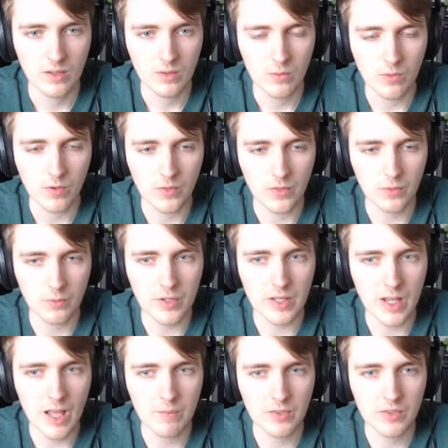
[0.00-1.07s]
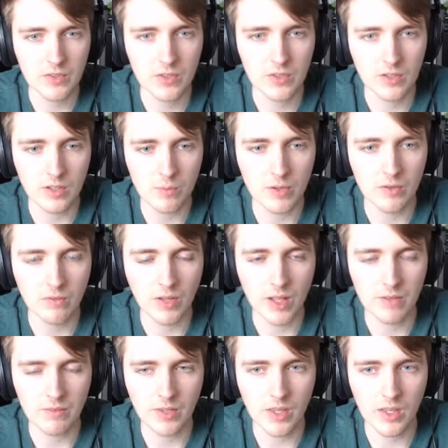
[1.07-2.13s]
We've got 3 damage and a bit of
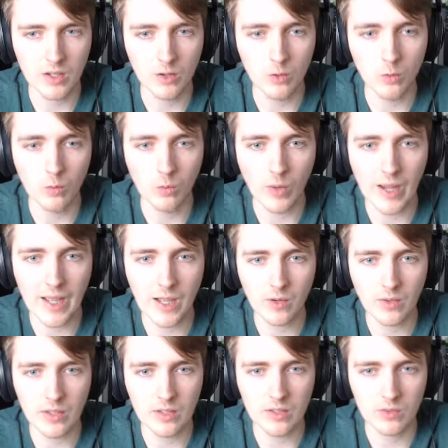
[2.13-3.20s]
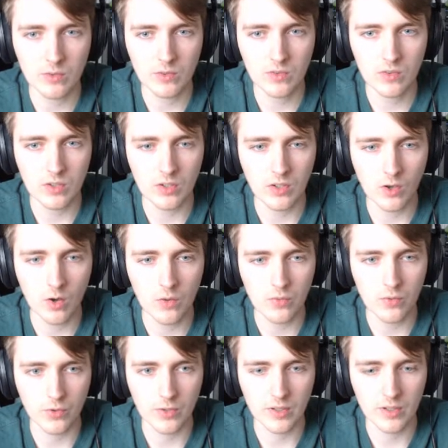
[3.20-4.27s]
life gain. Oh wow, he's going to go
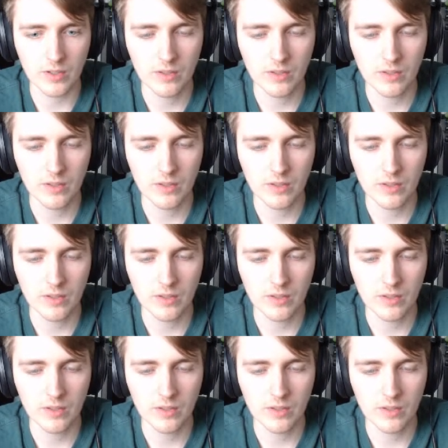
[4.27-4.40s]
for it.